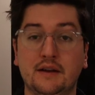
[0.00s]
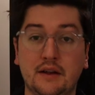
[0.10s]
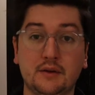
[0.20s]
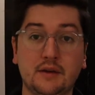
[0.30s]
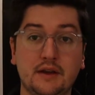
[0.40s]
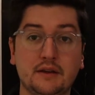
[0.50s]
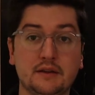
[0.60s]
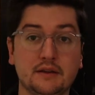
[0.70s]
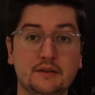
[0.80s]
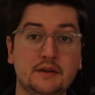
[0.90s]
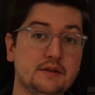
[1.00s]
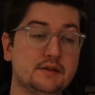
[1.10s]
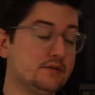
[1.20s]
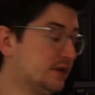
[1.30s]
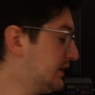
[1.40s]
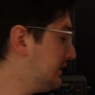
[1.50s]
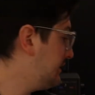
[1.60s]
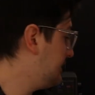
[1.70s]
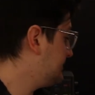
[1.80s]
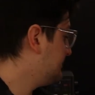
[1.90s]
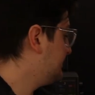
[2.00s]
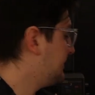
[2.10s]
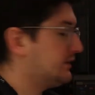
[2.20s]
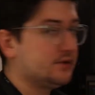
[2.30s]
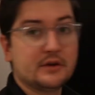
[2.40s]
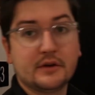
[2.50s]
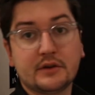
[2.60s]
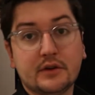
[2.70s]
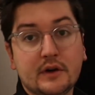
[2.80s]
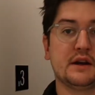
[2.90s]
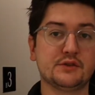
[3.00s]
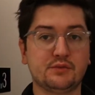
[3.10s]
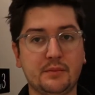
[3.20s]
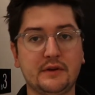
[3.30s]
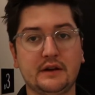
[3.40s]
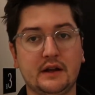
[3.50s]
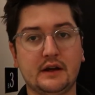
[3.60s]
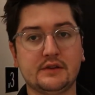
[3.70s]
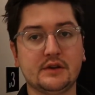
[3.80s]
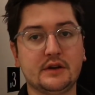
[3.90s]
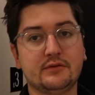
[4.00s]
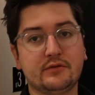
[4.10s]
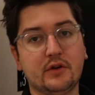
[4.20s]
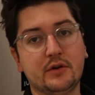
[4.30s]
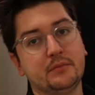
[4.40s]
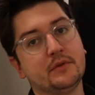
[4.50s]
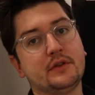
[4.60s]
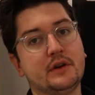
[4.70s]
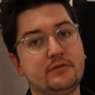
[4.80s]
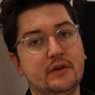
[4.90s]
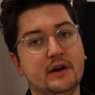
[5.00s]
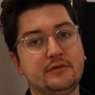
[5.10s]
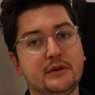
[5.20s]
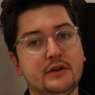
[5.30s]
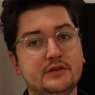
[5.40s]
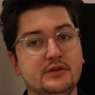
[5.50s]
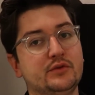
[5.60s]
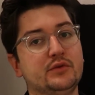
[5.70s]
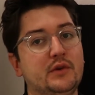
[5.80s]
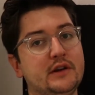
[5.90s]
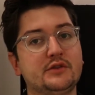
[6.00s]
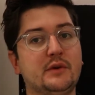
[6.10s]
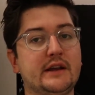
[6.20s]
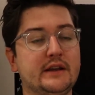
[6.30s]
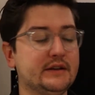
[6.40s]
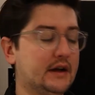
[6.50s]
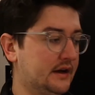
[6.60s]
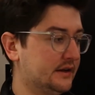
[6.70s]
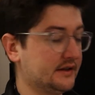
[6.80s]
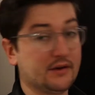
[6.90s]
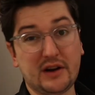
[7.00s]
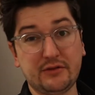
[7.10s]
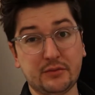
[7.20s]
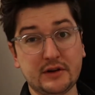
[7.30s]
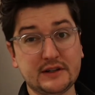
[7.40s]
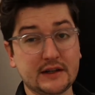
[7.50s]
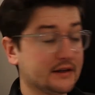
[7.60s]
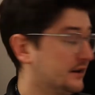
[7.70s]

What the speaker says: Hello again. This video is all about showing you how to swap an enlarger from 35mm to 120 to get ready for printing.